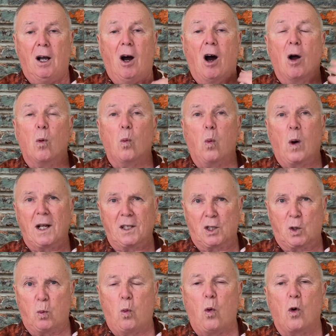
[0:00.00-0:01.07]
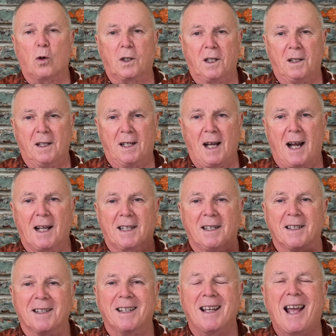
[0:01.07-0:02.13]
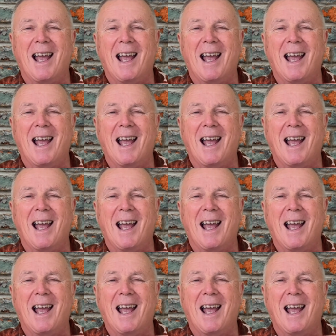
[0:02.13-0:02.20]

I once walked in darkness